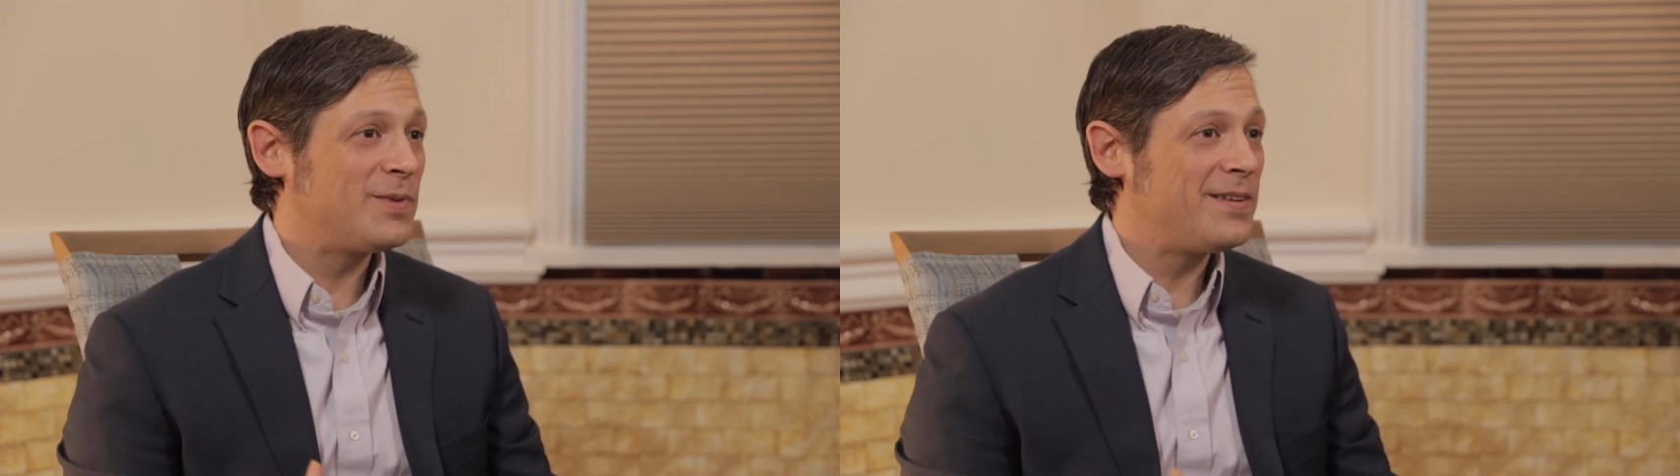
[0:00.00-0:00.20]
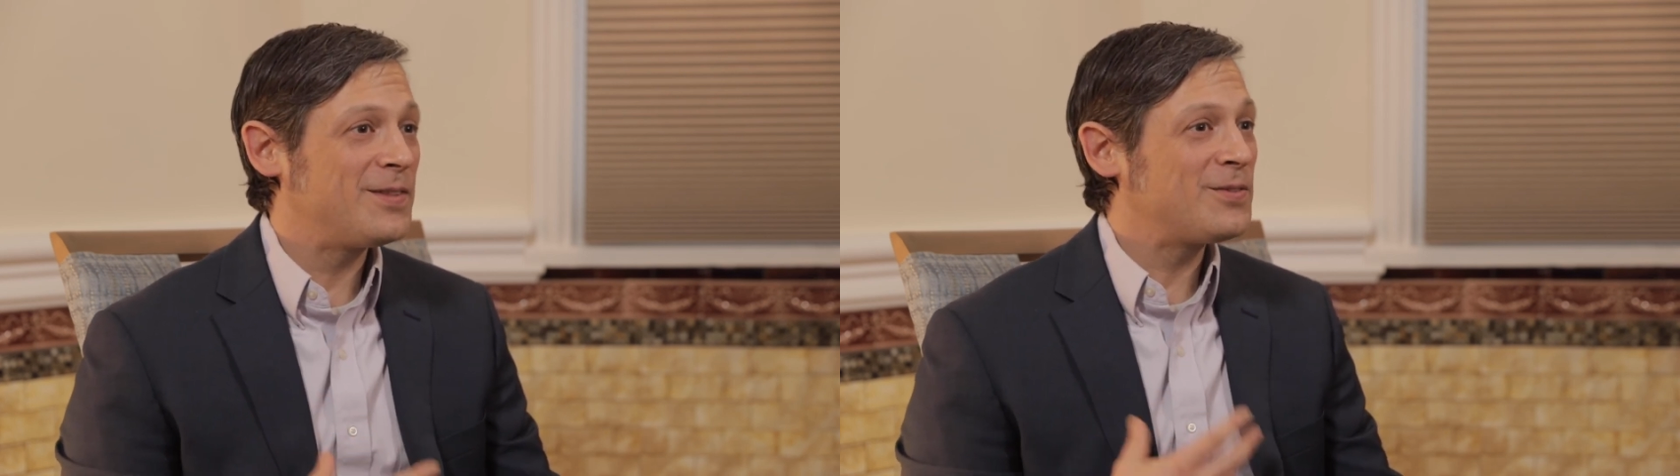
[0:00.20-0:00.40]

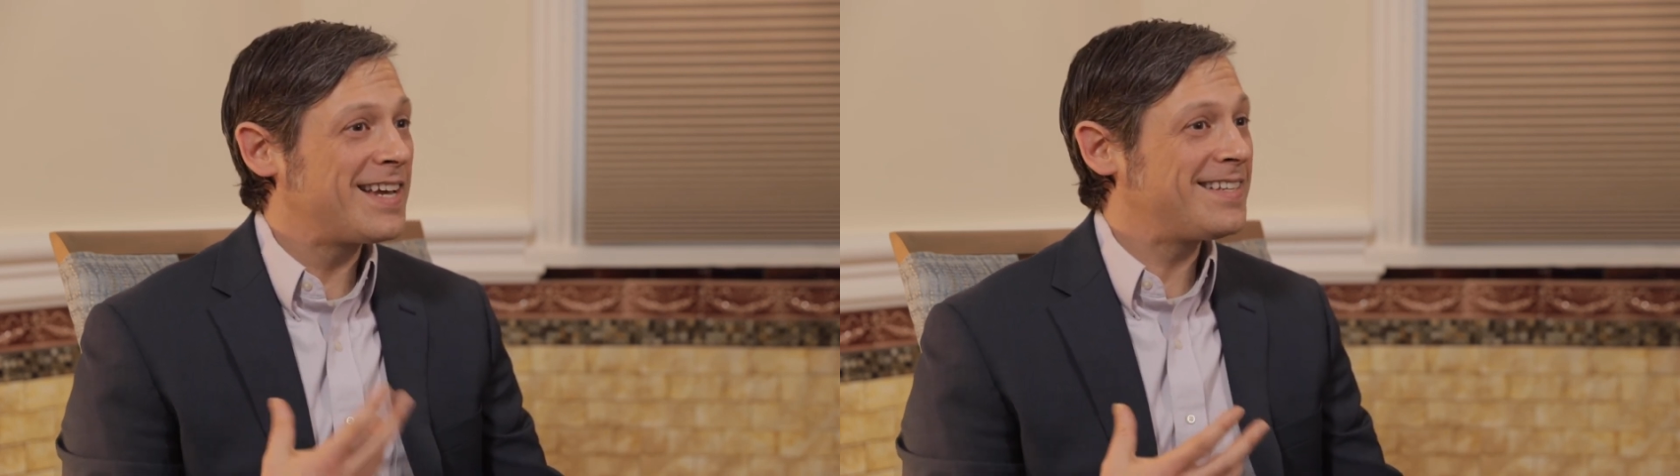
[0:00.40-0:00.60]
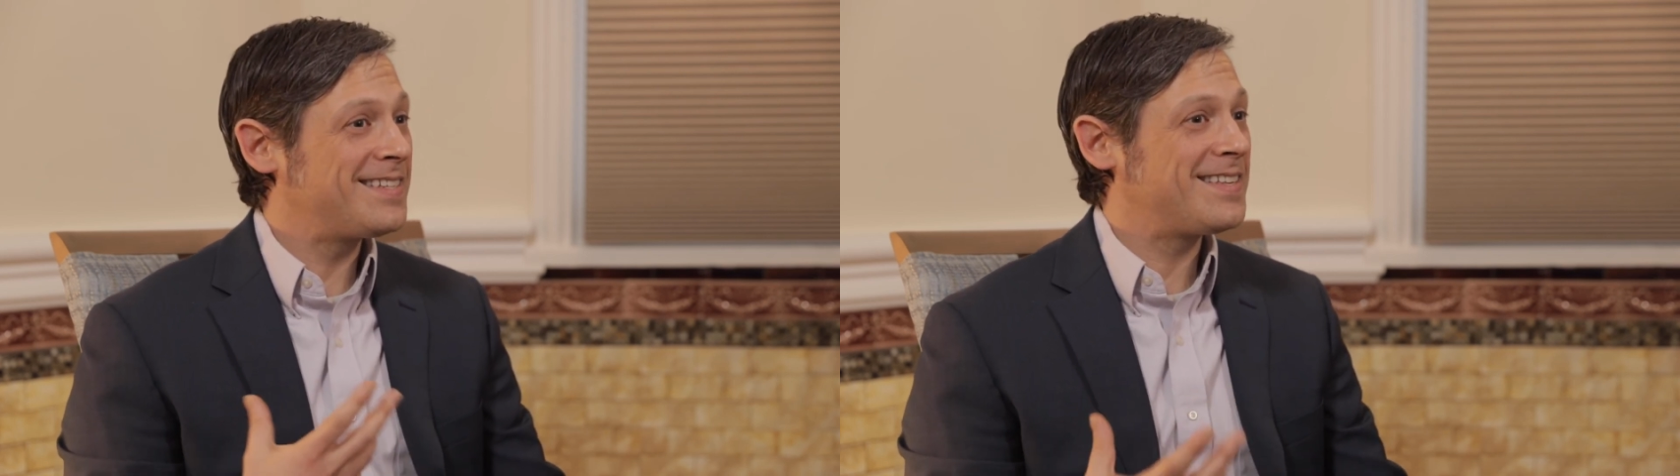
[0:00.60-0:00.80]
but even those
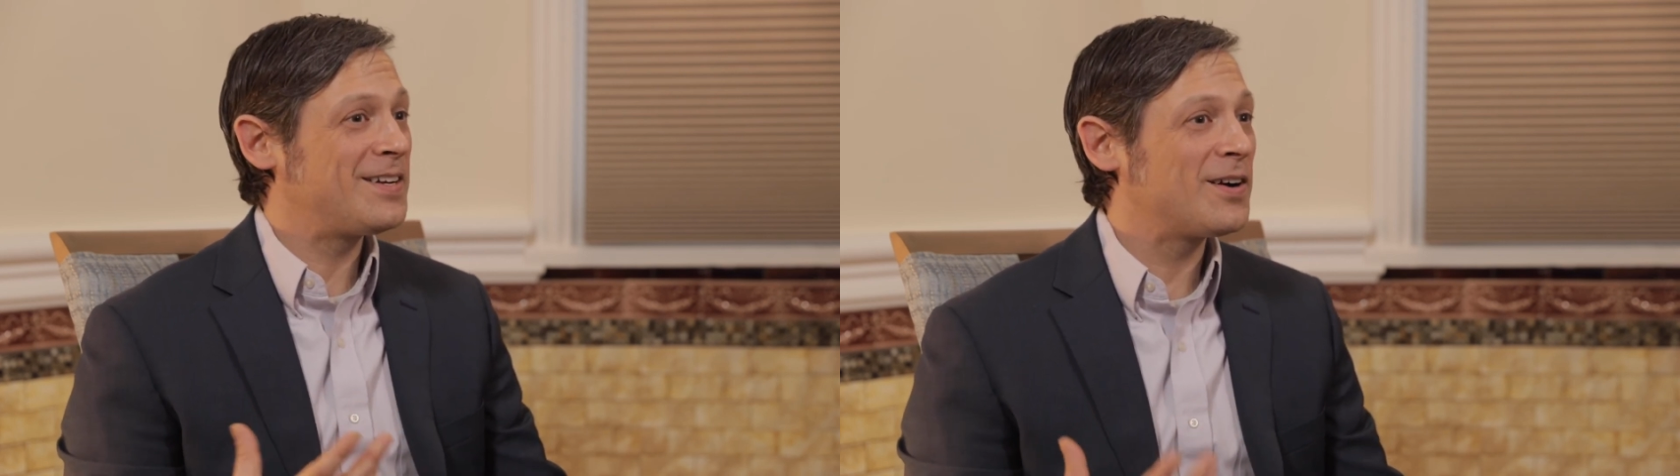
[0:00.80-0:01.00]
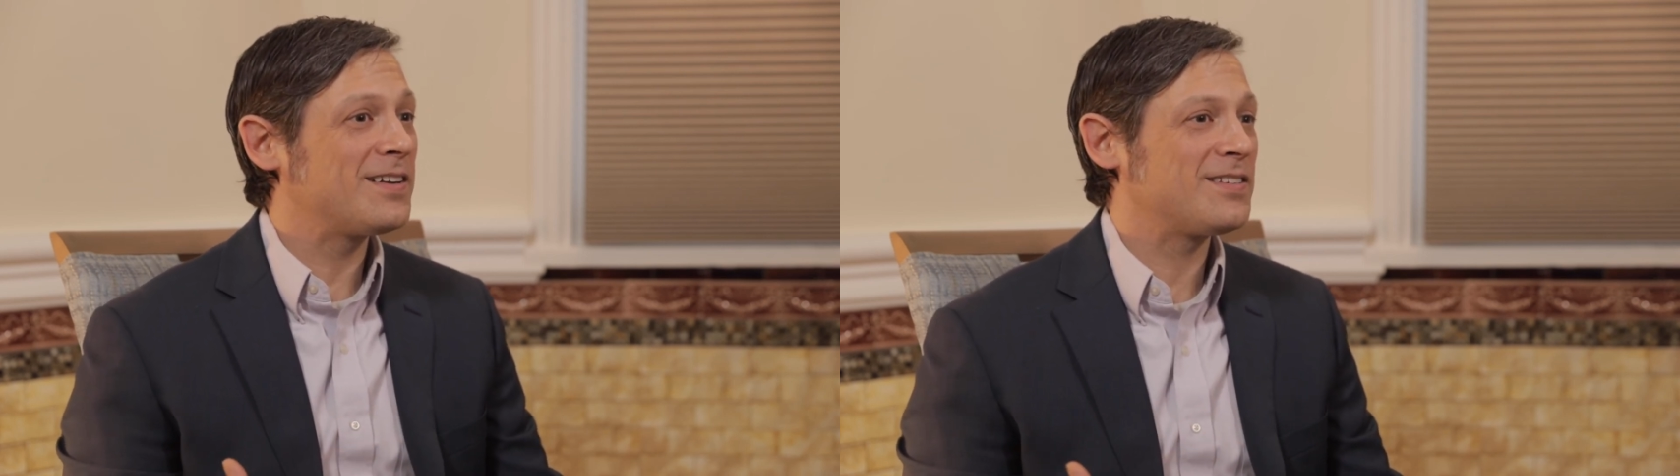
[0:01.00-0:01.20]
cases
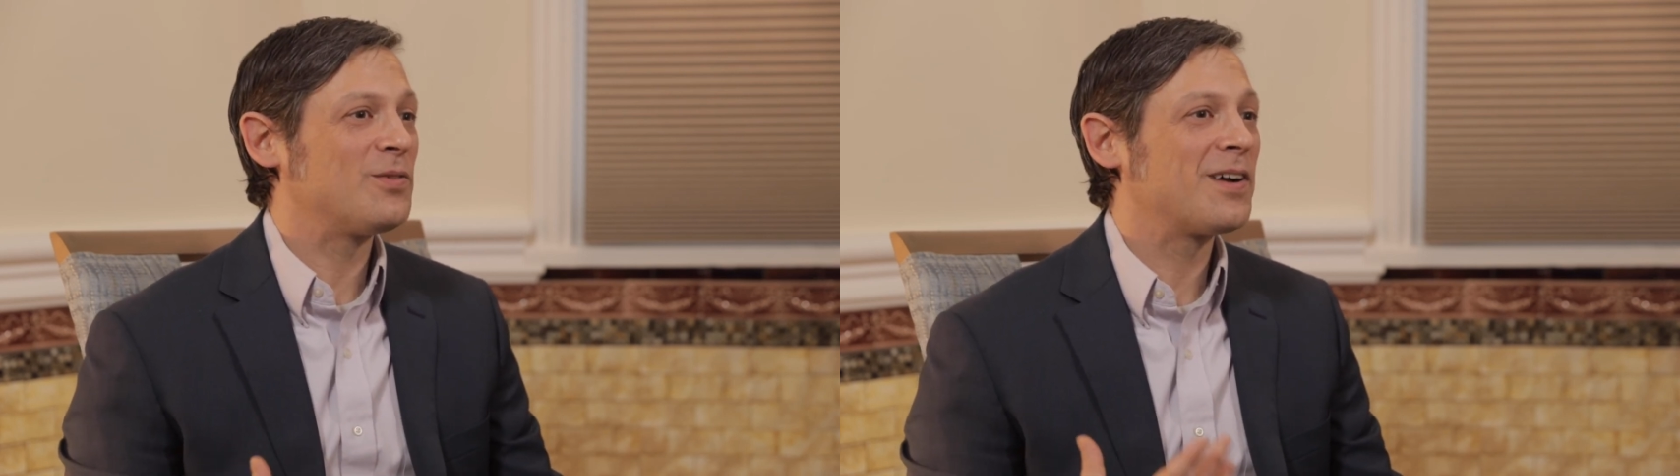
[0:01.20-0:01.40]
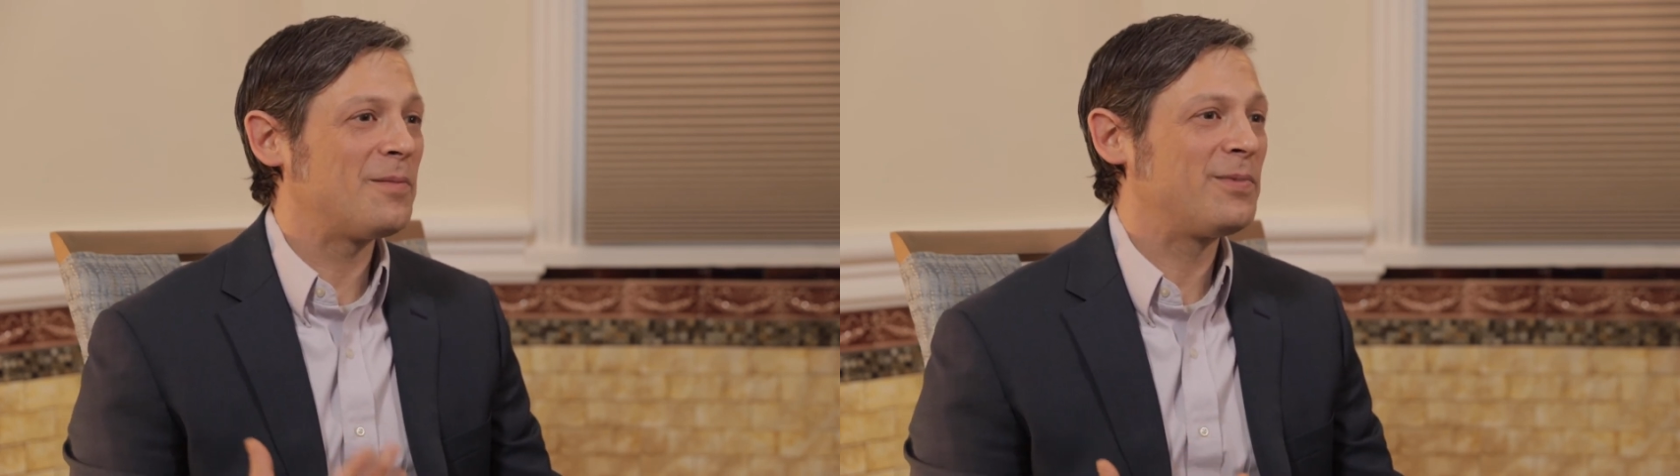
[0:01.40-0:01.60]
that aren't
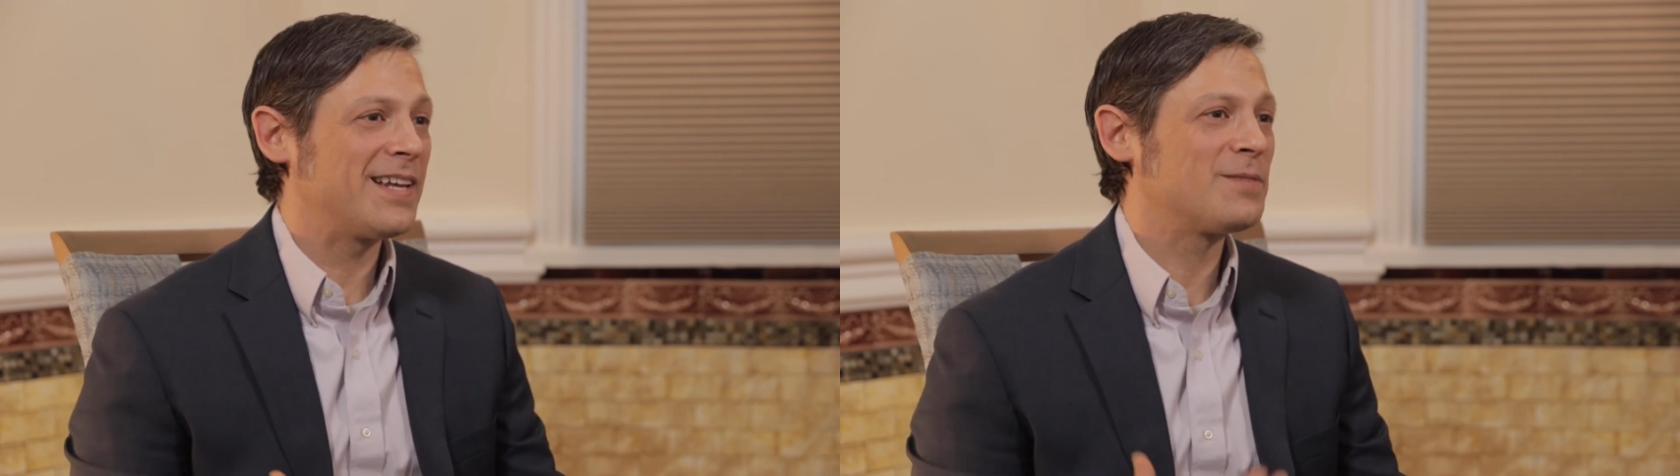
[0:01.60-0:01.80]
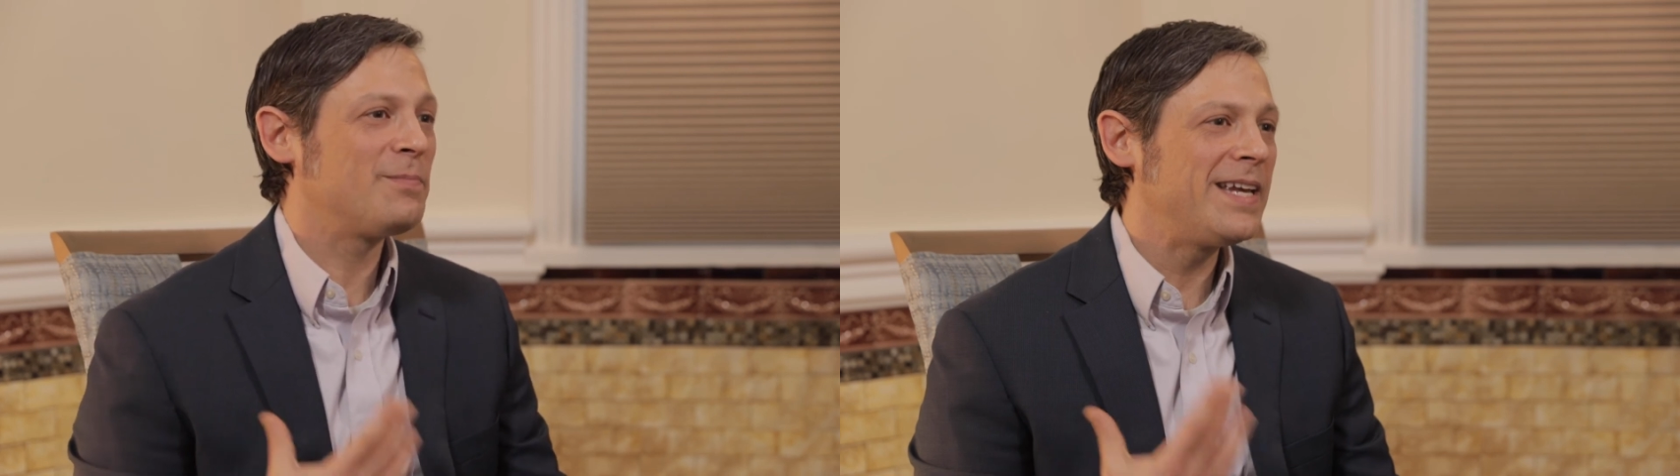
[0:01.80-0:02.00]
so
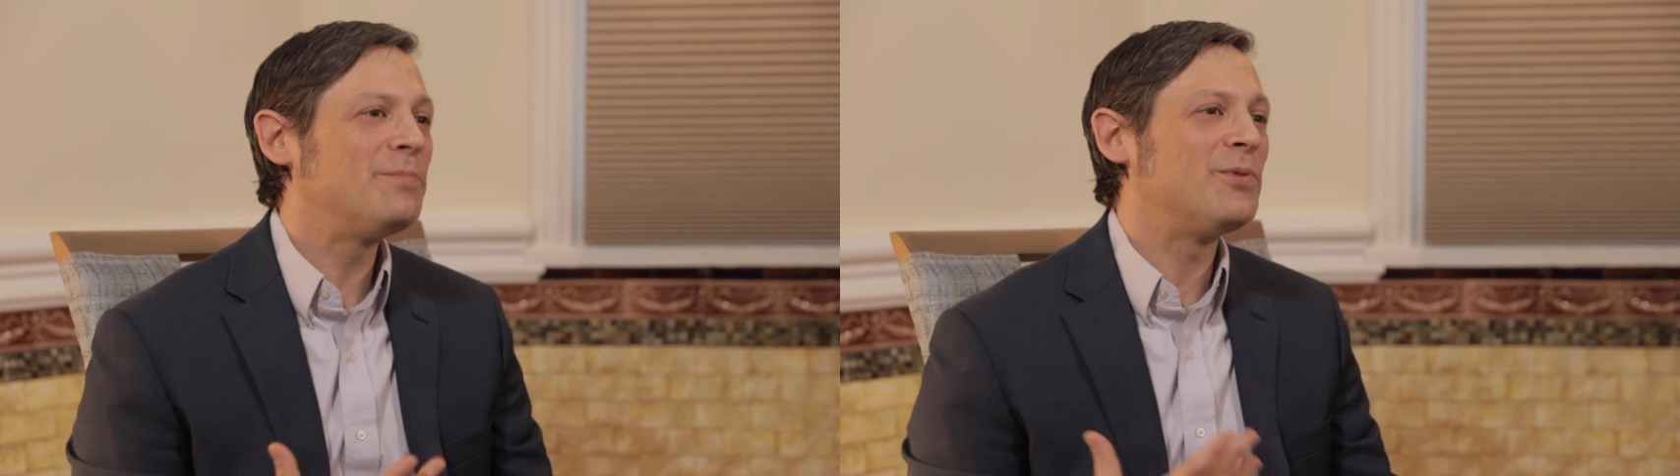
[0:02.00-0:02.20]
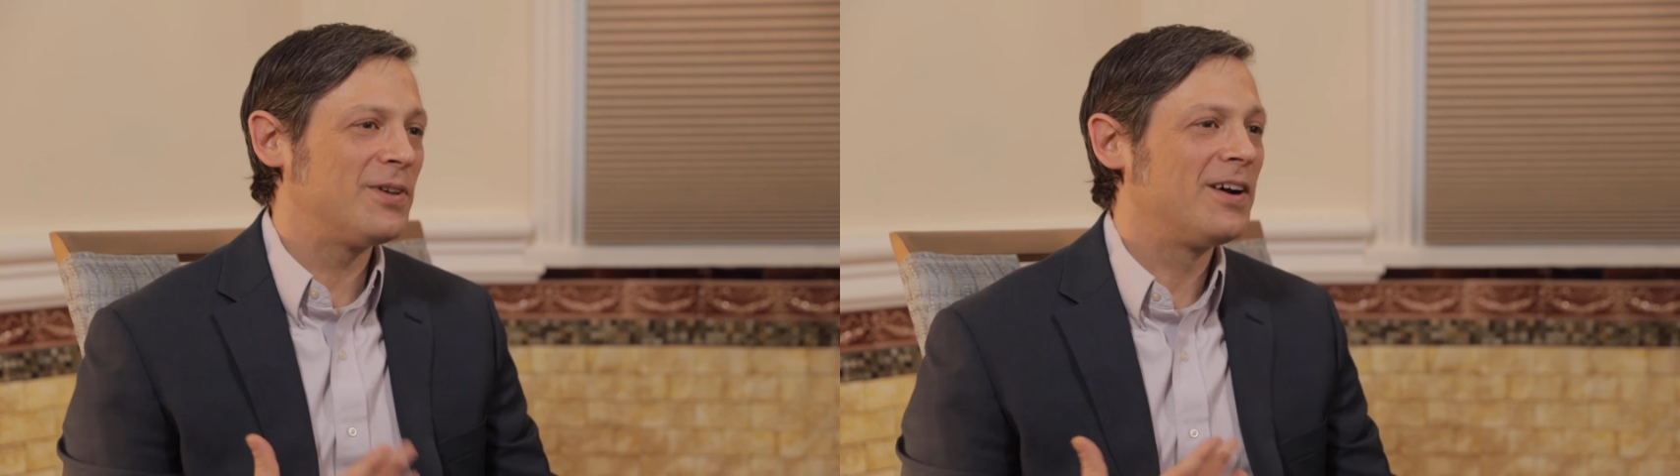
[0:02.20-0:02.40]
complex,
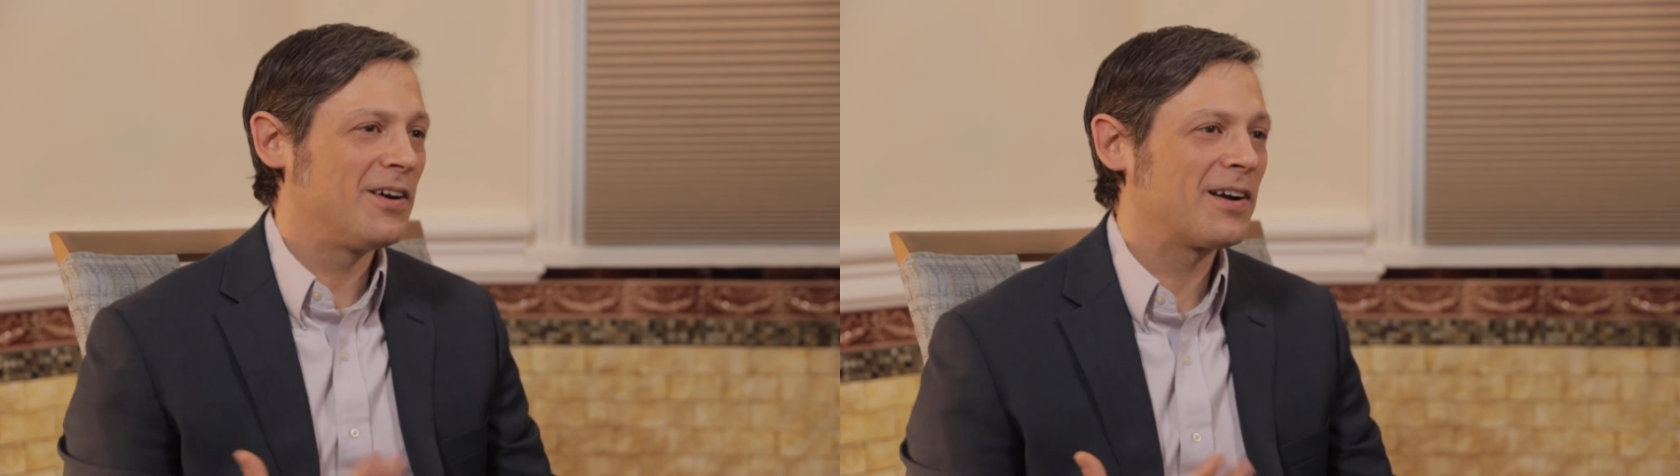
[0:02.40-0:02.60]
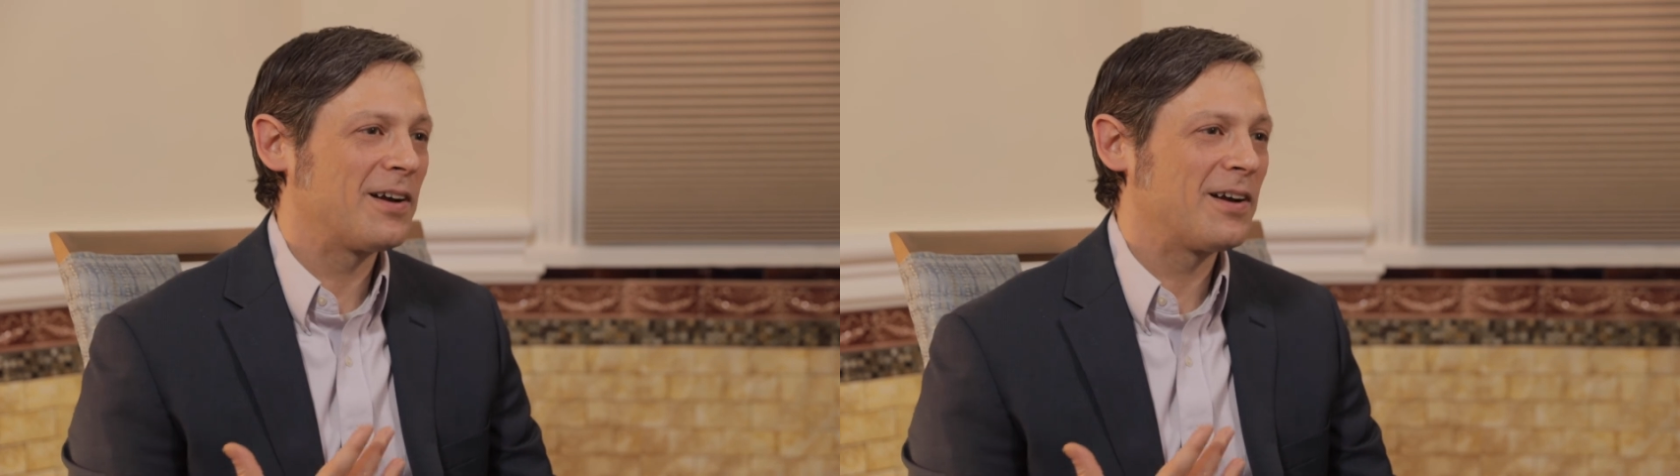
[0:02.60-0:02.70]
people are